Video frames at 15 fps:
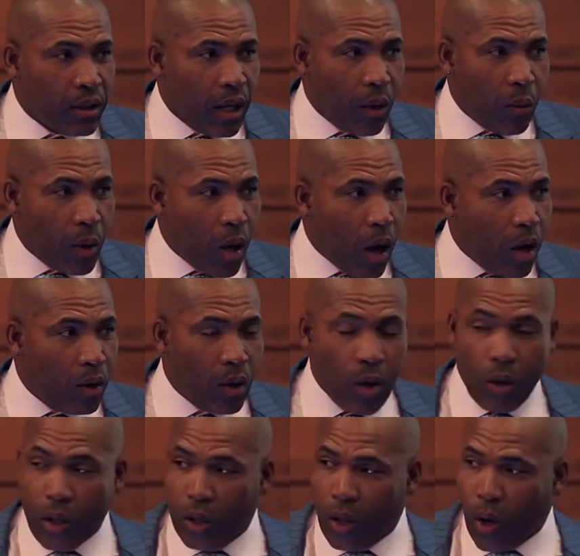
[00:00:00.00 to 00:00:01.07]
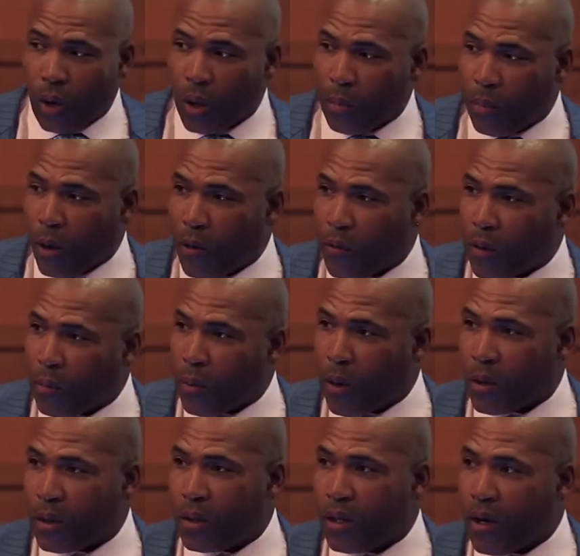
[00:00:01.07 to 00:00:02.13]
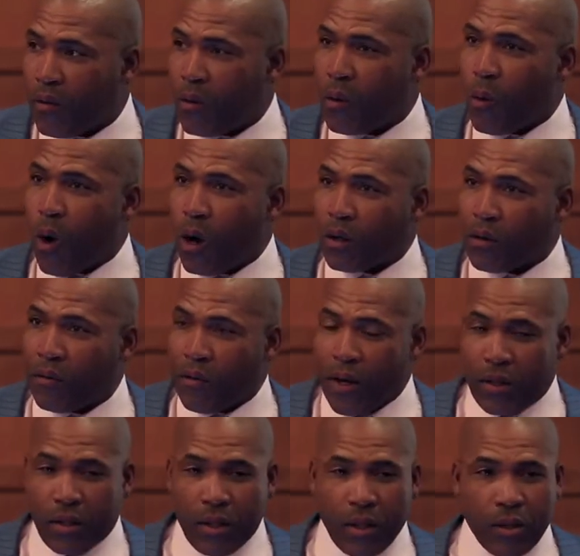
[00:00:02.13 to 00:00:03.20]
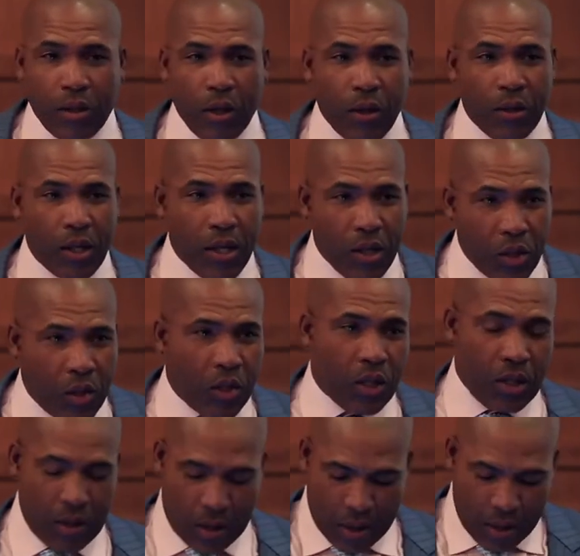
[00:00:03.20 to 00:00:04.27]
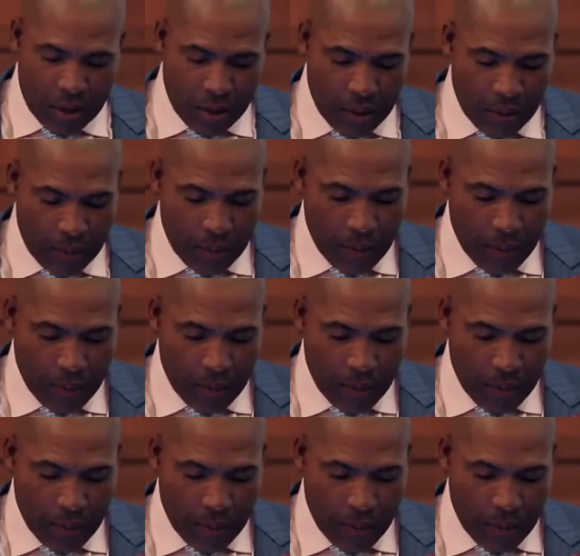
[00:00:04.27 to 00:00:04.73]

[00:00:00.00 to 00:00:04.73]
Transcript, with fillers: And we all know that the only perfect person that ever walked the face of this earth is Jesus.